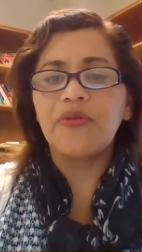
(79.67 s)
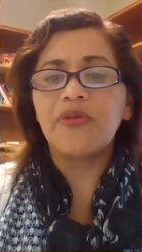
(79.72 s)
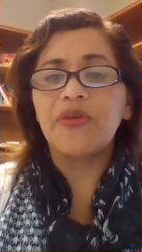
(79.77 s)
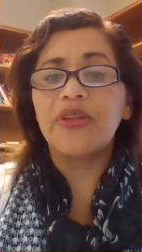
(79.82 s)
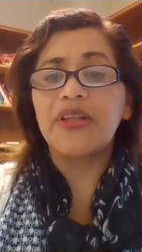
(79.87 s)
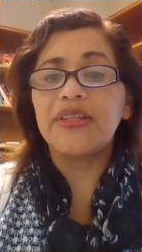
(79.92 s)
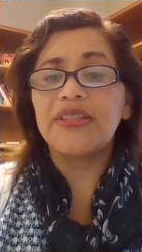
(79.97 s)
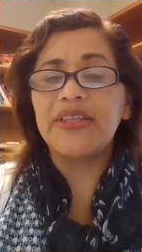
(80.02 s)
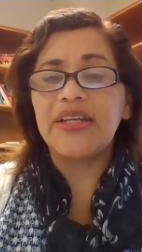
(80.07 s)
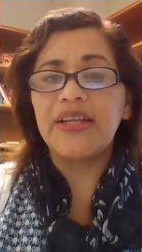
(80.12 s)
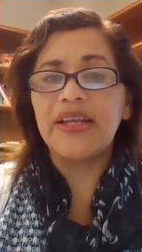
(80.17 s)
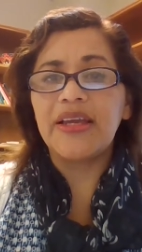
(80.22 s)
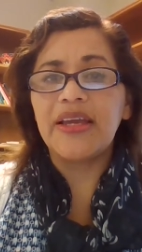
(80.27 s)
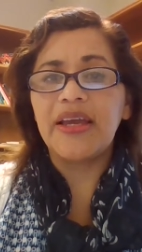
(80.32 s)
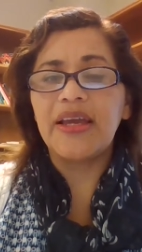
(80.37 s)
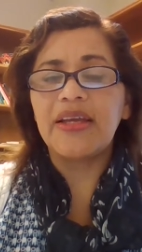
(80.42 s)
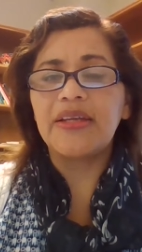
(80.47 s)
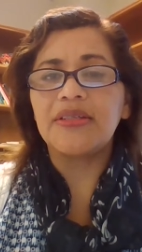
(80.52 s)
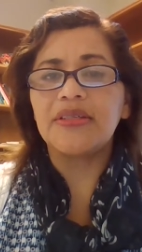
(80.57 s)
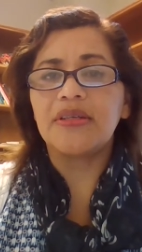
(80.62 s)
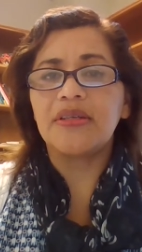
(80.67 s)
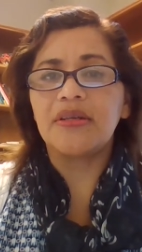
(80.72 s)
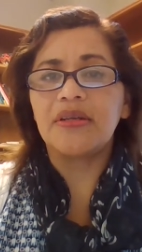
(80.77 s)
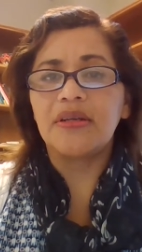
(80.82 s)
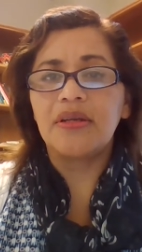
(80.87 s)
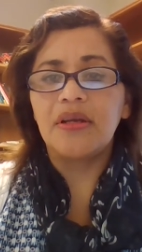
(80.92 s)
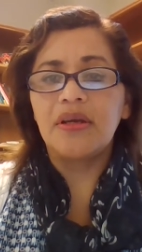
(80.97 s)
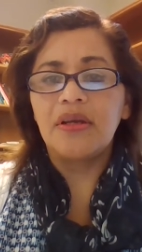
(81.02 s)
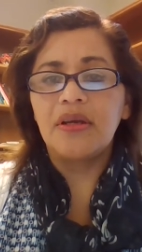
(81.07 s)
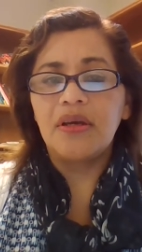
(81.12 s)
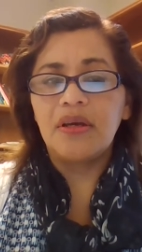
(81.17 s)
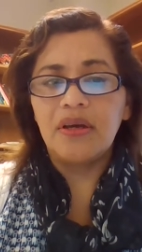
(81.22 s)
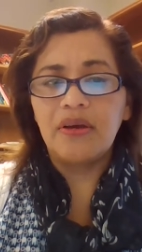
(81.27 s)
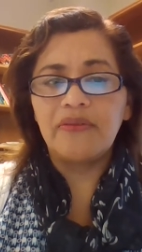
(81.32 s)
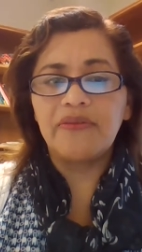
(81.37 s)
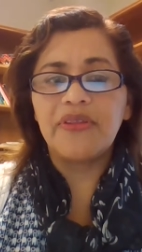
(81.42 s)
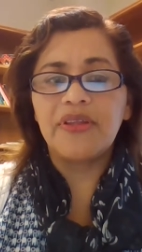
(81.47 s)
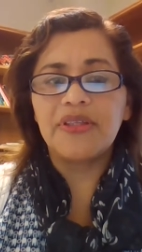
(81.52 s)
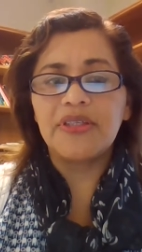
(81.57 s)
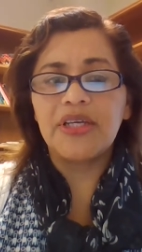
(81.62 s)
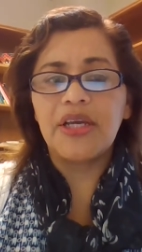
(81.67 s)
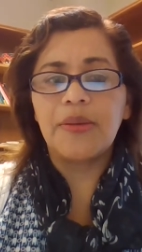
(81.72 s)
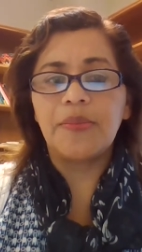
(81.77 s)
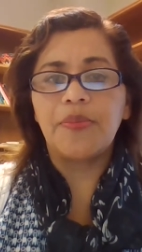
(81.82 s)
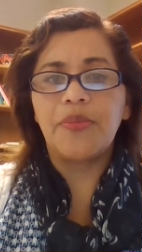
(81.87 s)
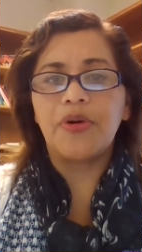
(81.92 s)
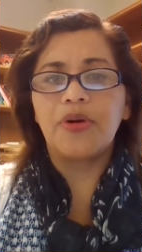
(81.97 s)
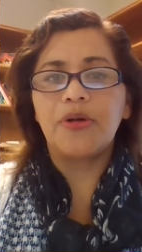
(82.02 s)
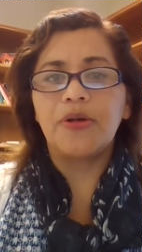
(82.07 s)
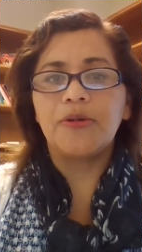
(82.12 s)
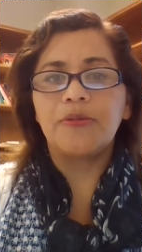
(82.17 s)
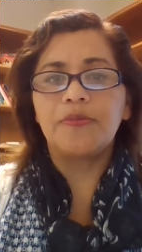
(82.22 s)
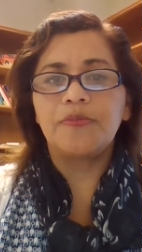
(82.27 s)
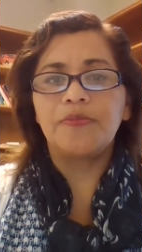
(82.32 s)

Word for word: for the dedication of the temple.